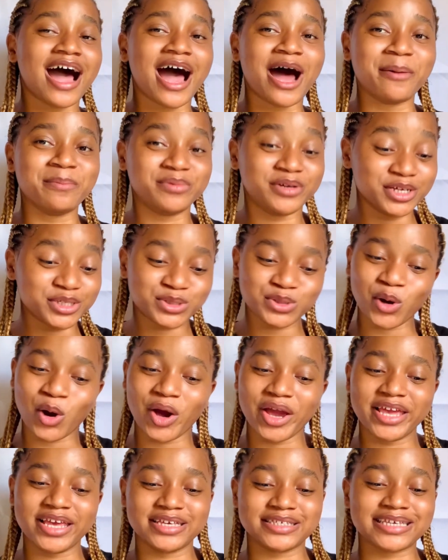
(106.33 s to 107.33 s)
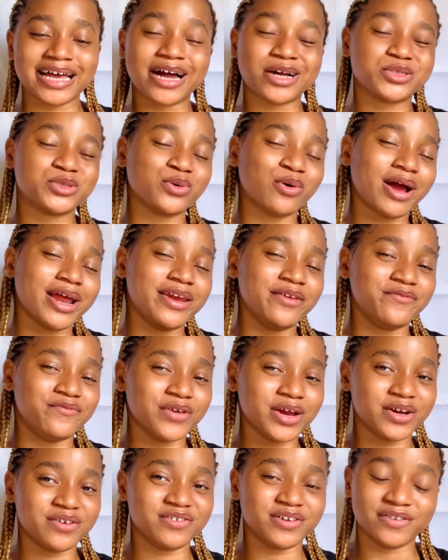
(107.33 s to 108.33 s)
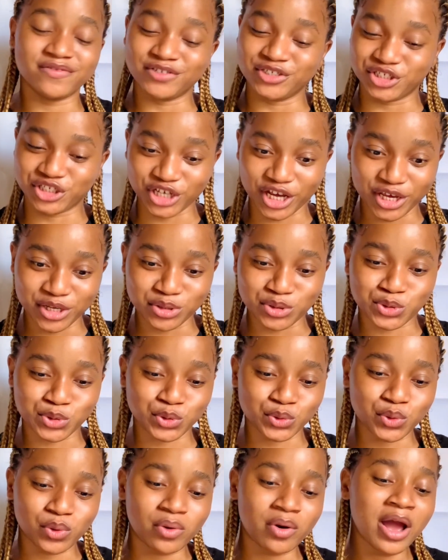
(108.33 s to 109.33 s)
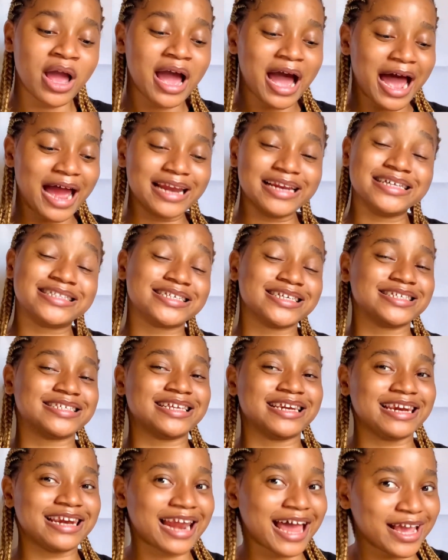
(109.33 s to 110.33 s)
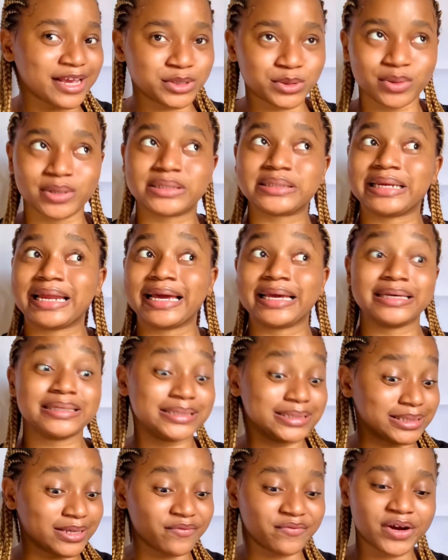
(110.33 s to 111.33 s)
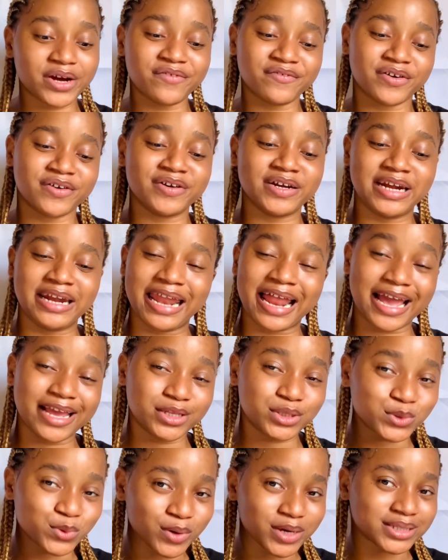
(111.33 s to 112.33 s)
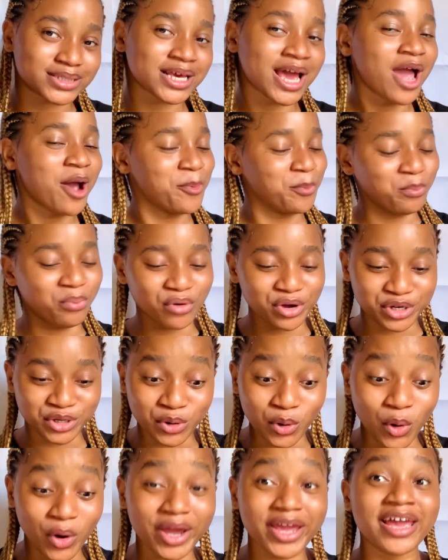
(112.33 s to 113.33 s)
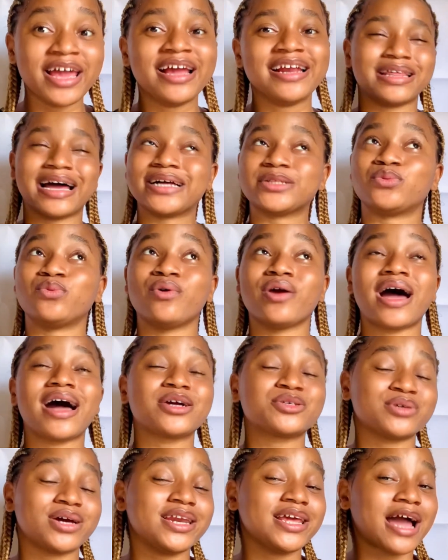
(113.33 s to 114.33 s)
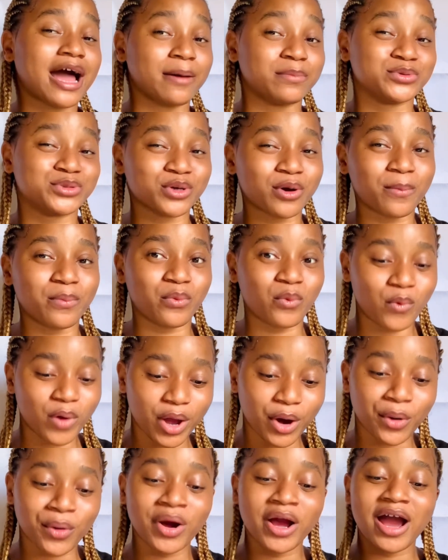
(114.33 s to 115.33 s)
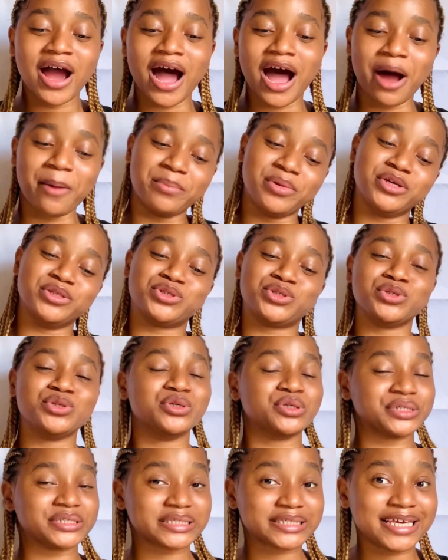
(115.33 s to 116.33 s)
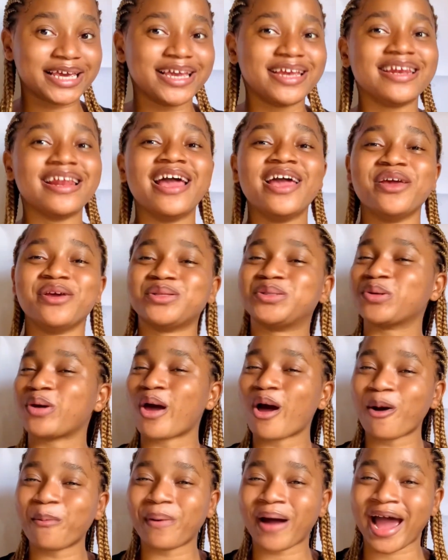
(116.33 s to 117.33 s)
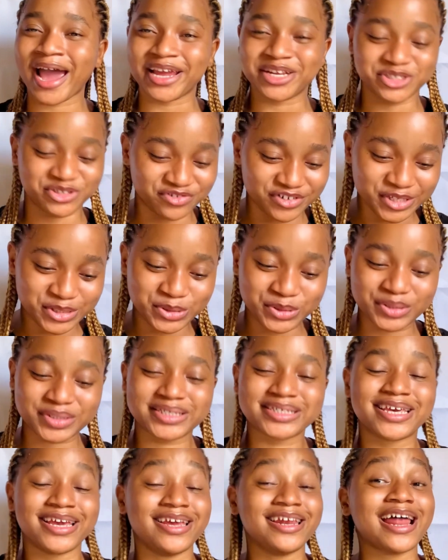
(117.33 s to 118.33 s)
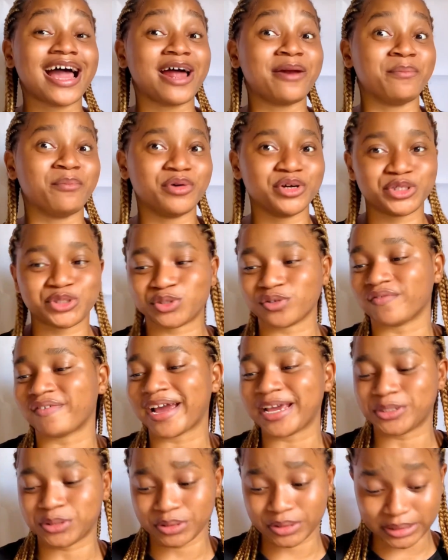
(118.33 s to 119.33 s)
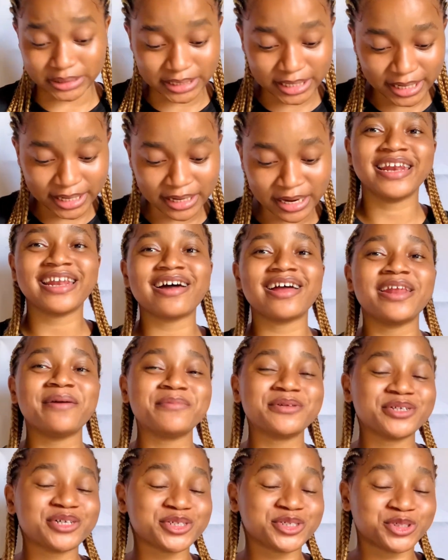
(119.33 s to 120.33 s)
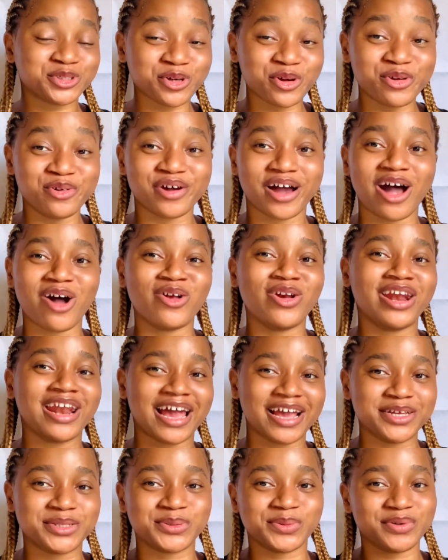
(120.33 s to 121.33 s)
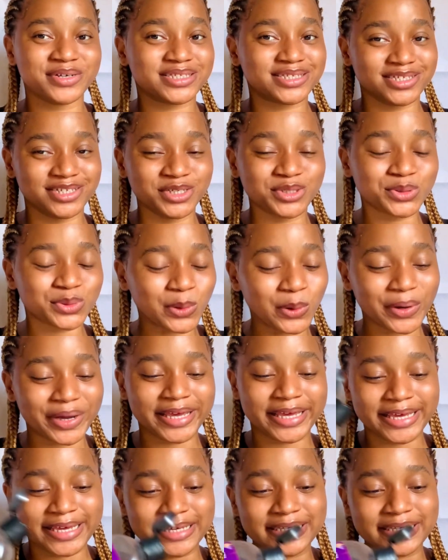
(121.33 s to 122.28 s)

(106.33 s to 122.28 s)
um, this oil is actually very, very gentle, and it is lightweight. Like it is a very, very lightweight body oil that will actually absorb well um, into your skin. It will help hydrate your skin and moisturize your skin. Now, let me just show you how lightweight this oil